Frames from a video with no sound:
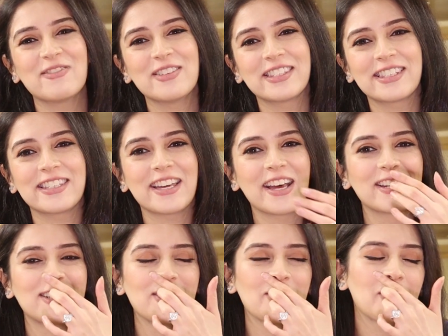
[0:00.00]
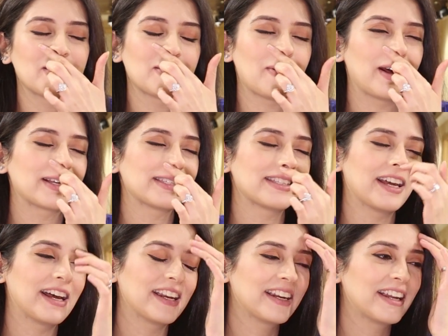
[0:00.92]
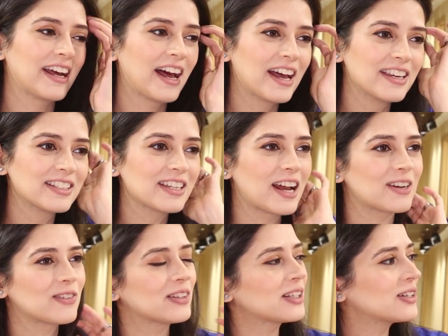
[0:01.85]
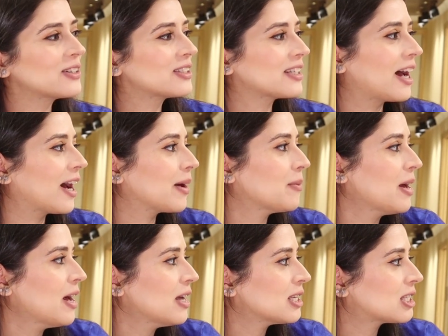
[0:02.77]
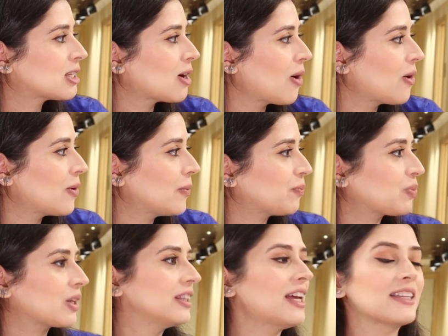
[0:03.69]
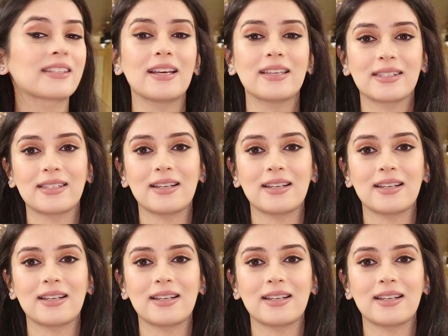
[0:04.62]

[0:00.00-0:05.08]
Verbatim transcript: um, Mister. she went to Pakistan and she had a really good time. So let's get